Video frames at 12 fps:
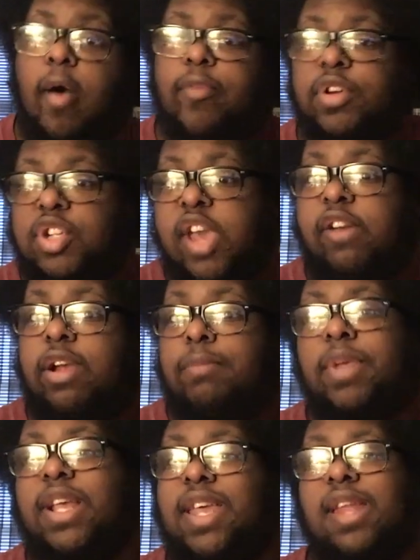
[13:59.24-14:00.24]
other Terry
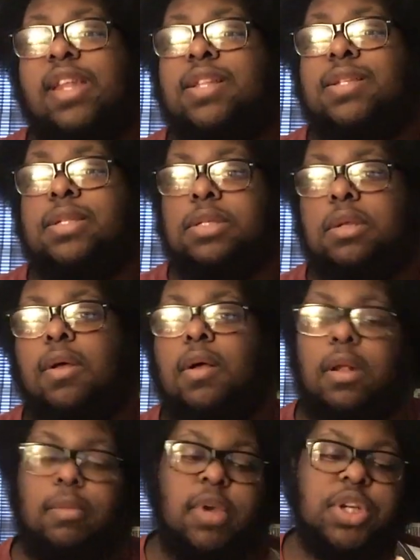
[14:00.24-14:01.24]
McGinnis
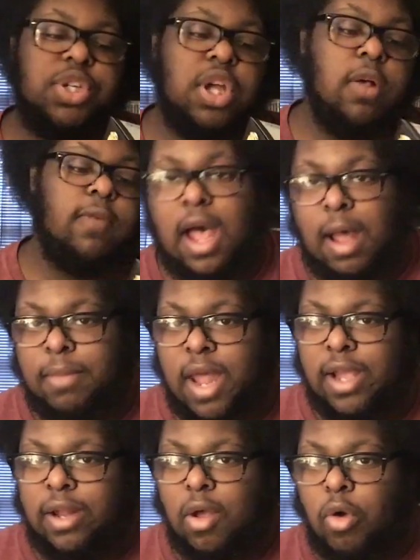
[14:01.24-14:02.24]
on my shelf. I'm
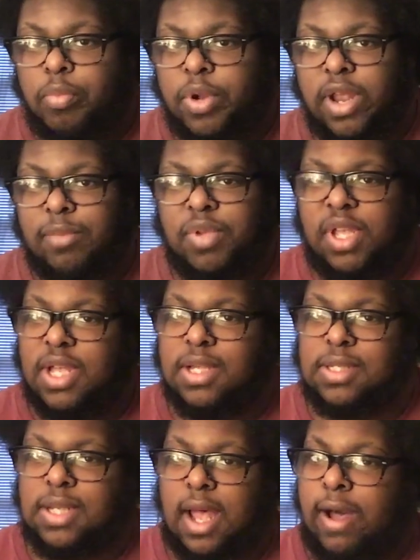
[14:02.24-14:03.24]
not gonna open it
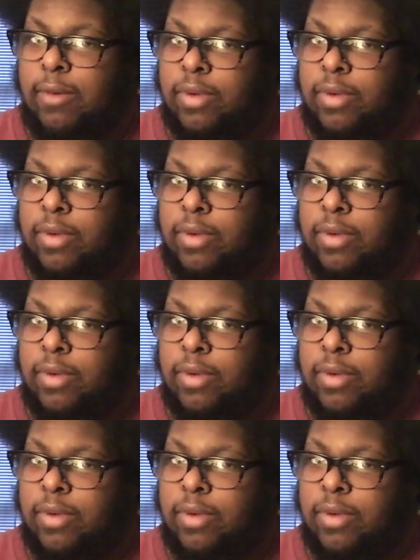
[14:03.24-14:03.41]
because I